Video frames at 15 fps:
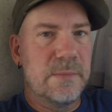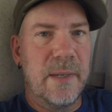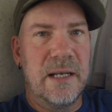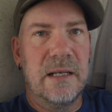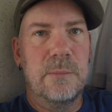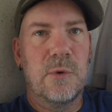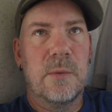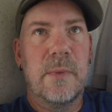to
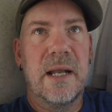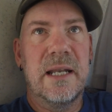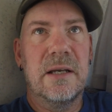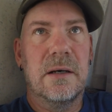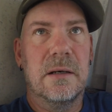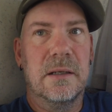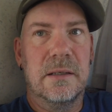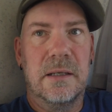spend any more money
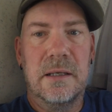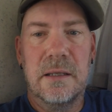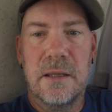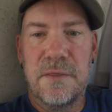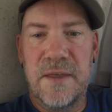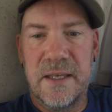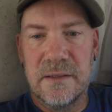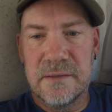on
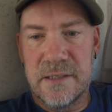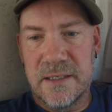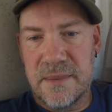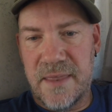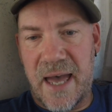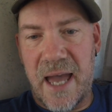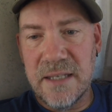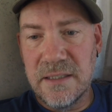things like
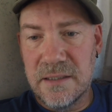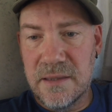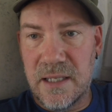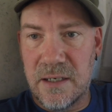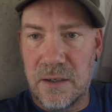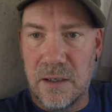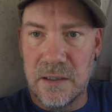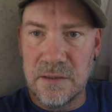
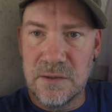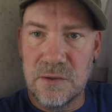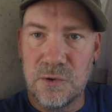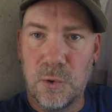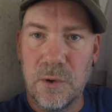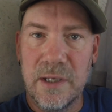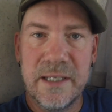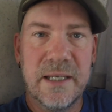that aren't
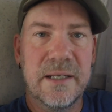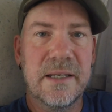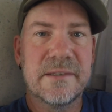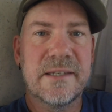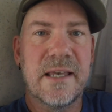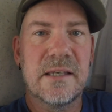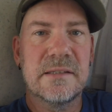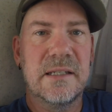totally a
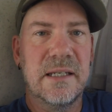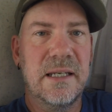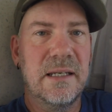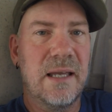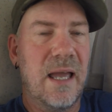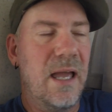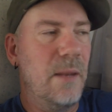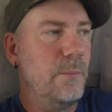necessity.
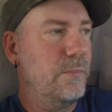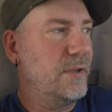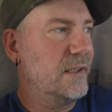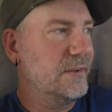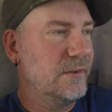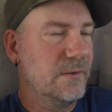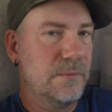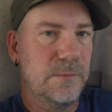And
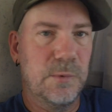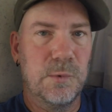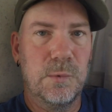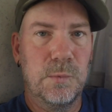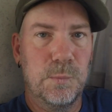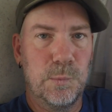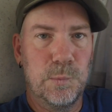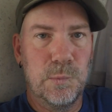plus,
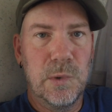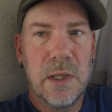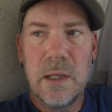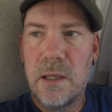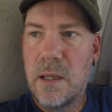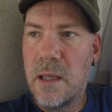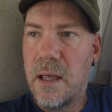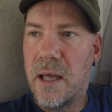
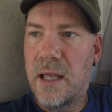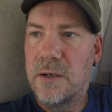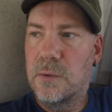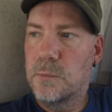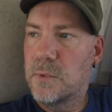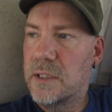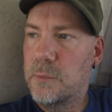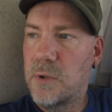I don't
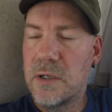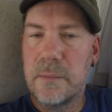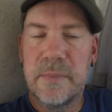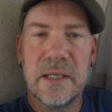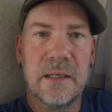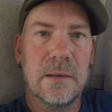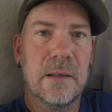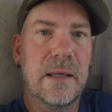really want to
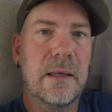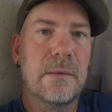be,